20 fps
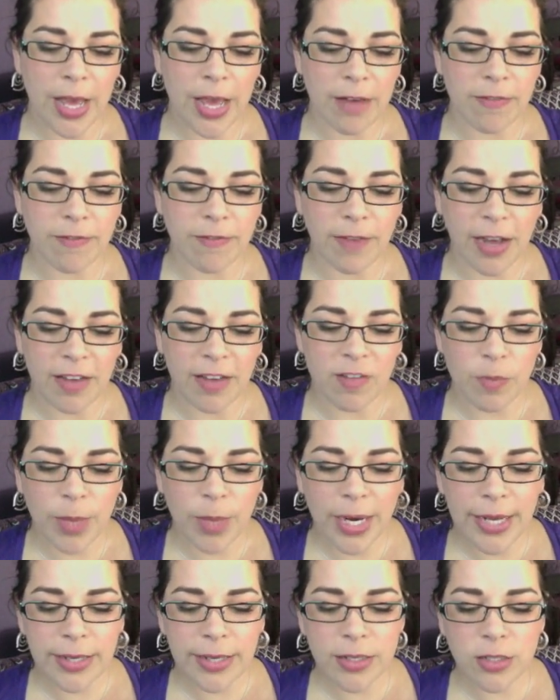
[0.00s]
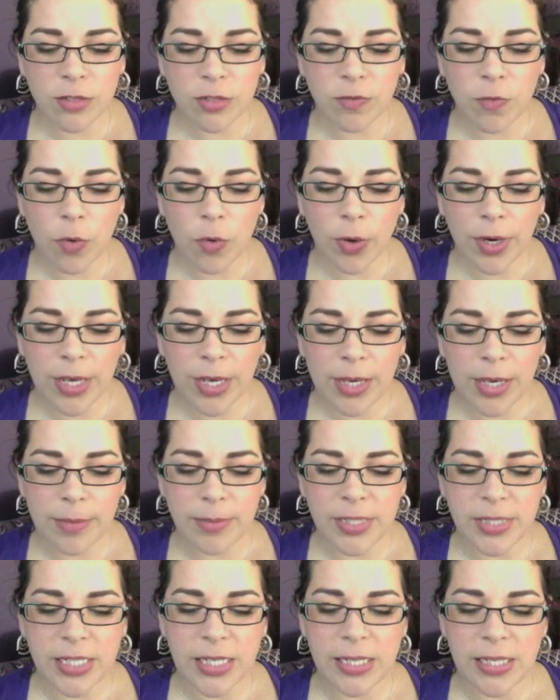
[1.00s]
We have 5 medics, 4
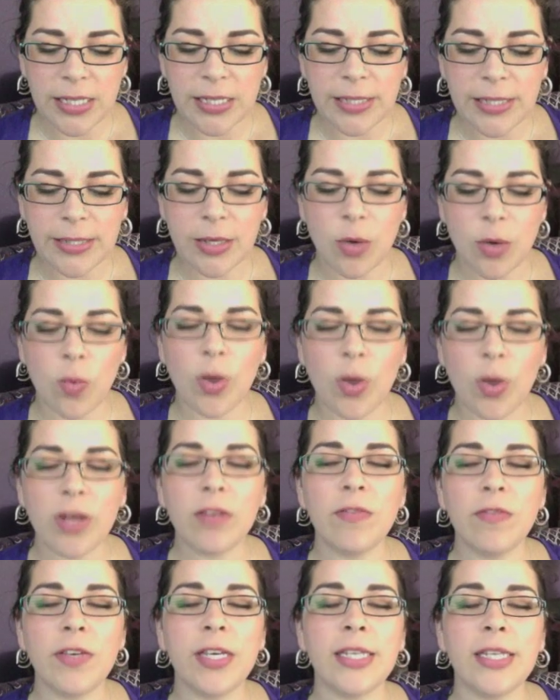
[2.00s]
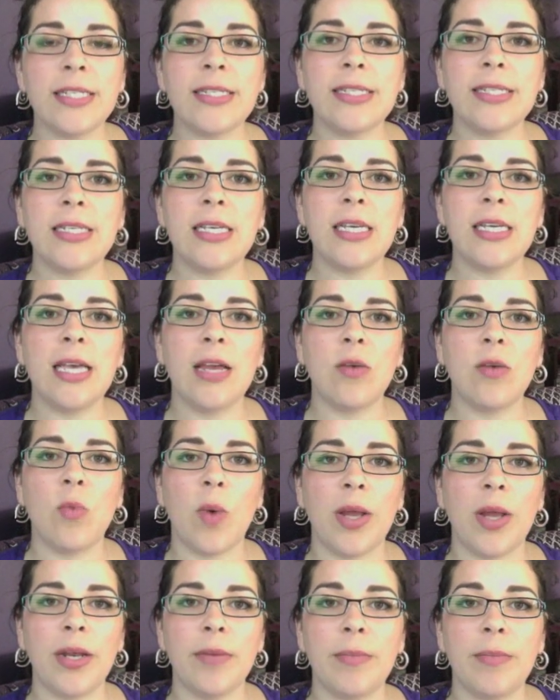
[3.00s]
EMTs, 1
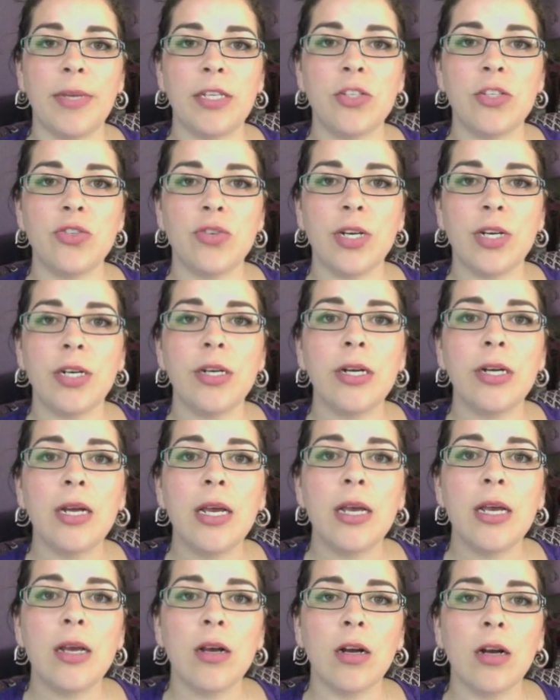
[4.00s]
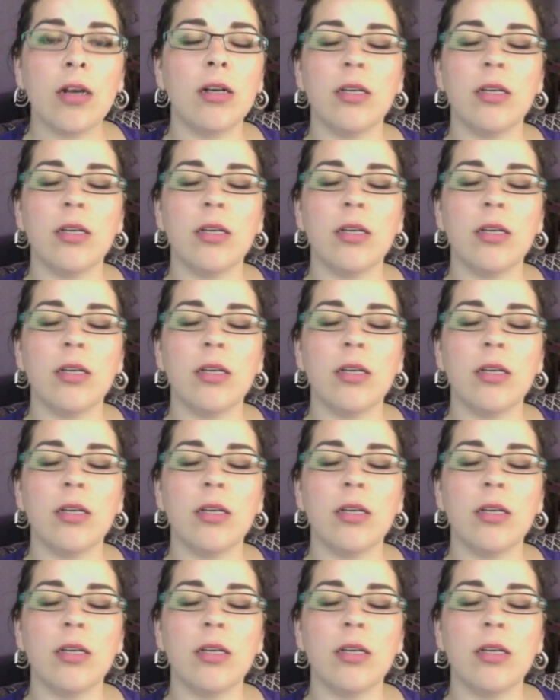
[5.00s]
VST, and 1 administrator,